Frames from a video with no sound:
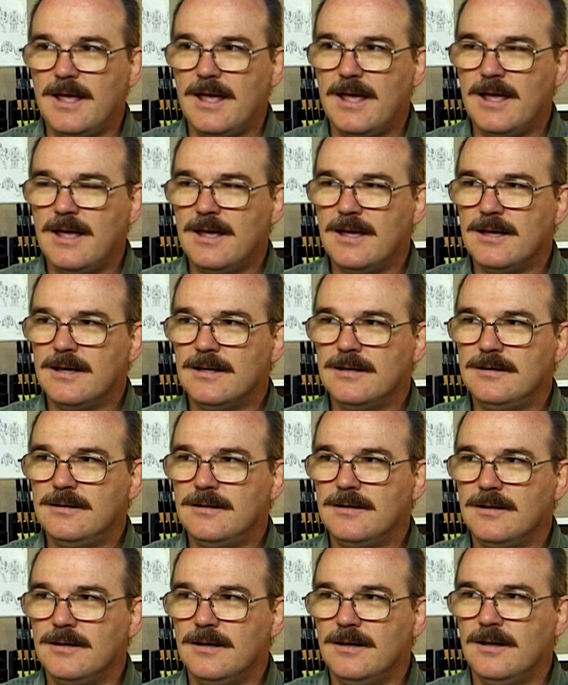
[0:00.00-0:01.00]
And
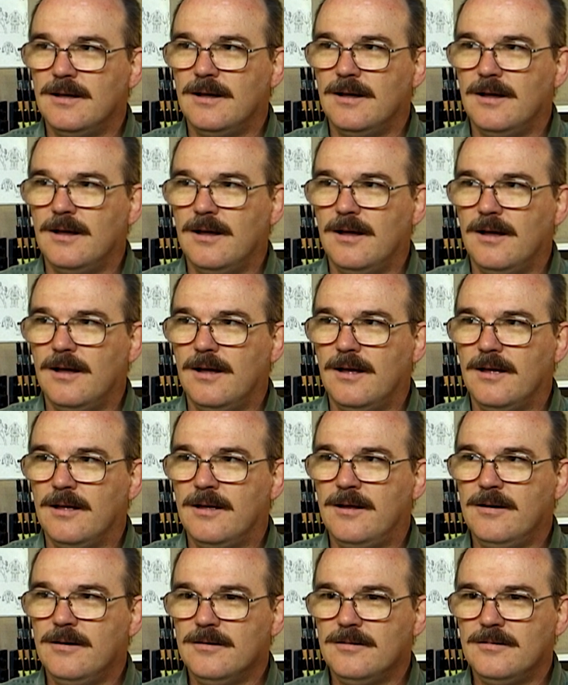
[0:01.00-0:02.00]

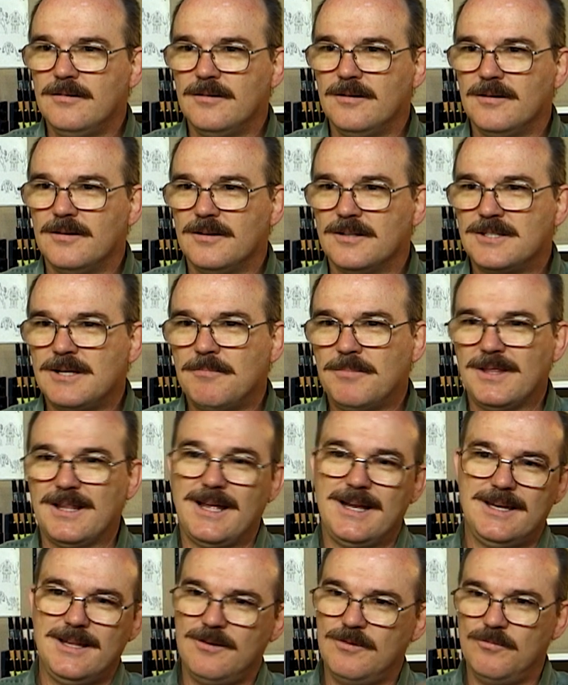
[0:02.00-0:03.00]
here, something I
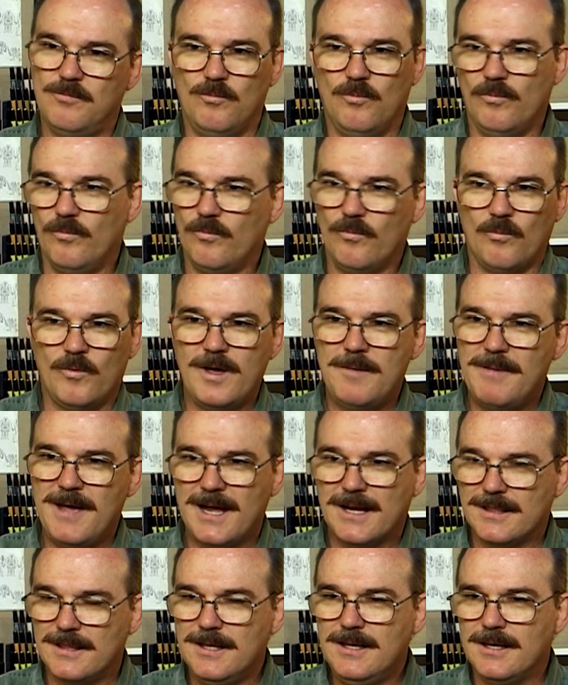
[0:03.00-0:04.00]
did way
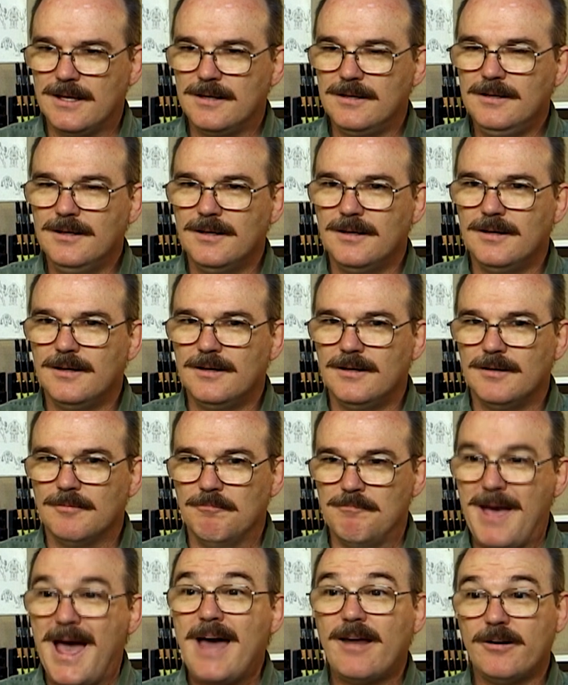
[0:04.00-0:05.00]
back then
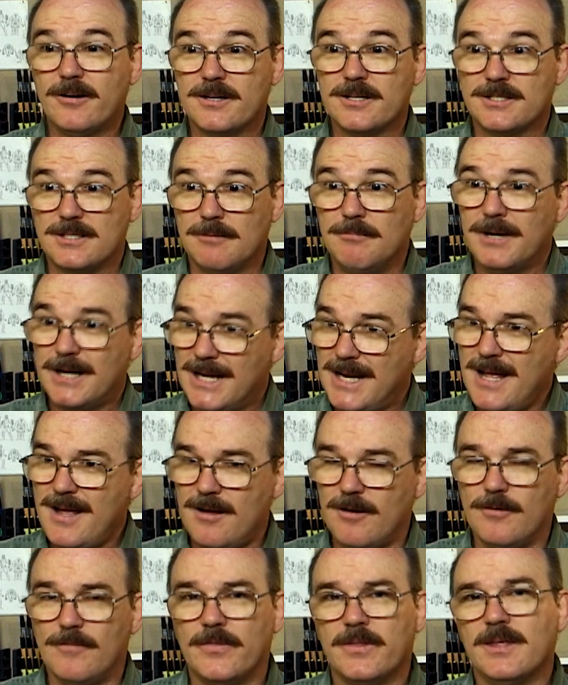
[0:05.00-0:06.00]
mattered to somebody
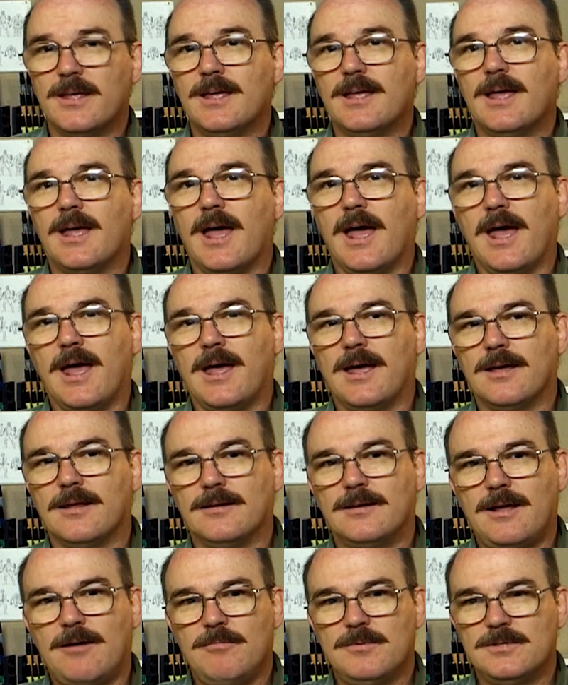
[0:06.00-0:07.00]
now. And
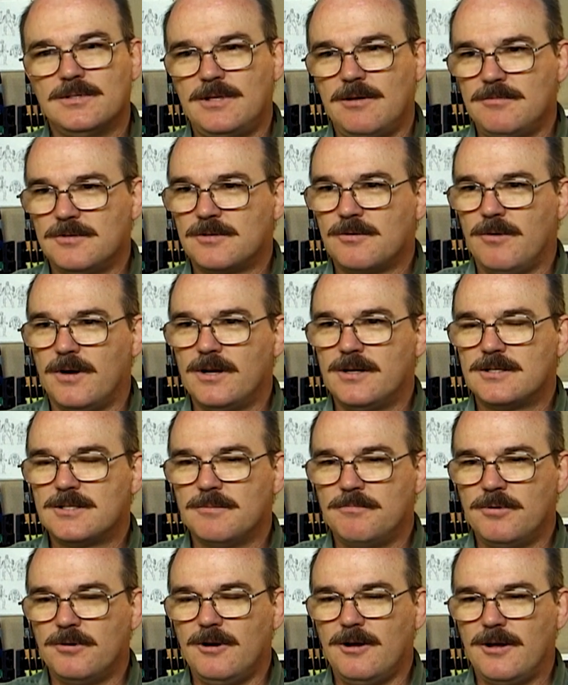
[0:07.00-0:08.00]
that was, that was quite a
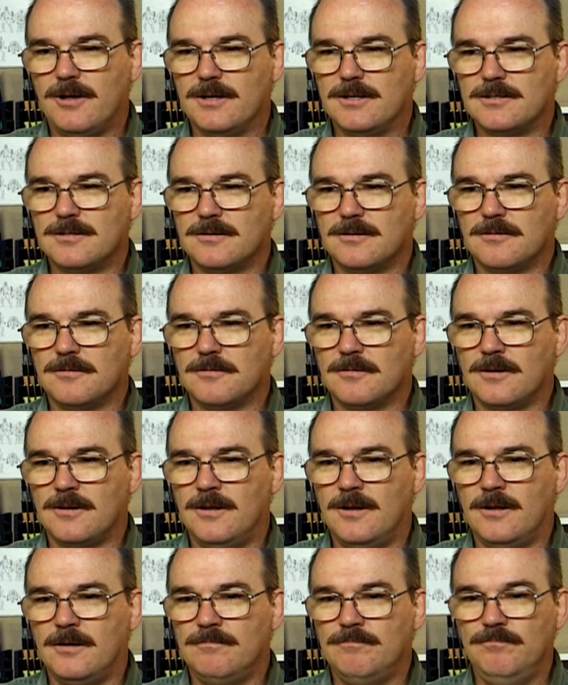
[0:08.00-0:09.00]
surprise.
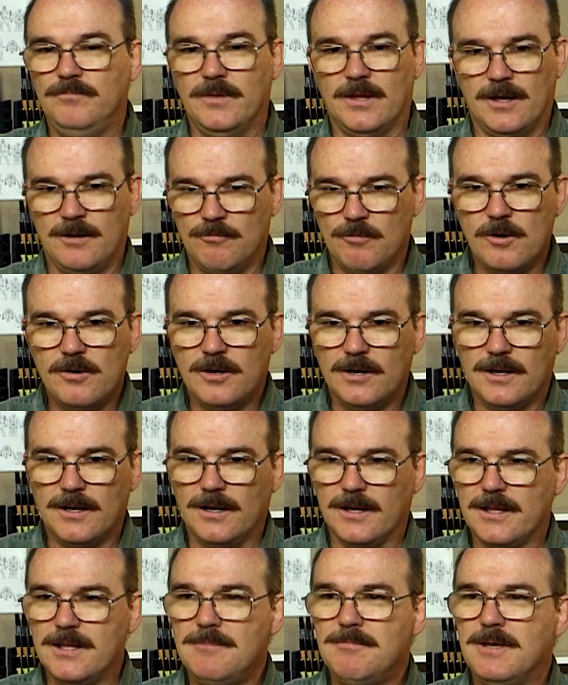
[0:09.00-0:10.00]
And I, I wrote a
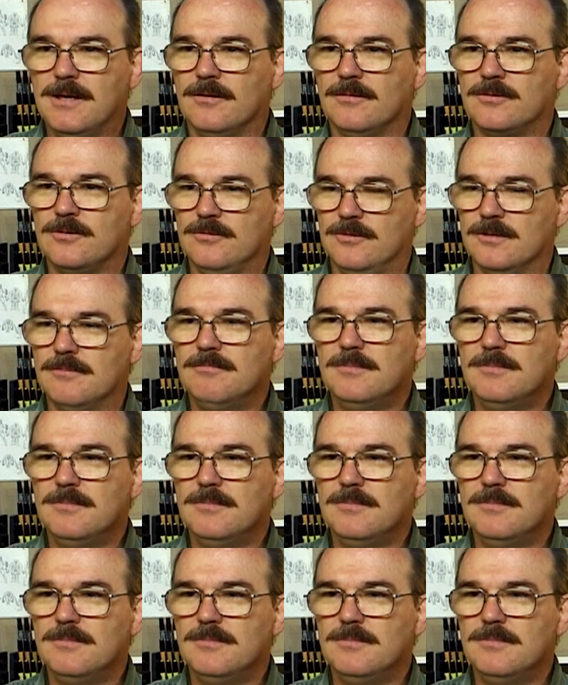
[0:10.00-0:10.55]
little email to them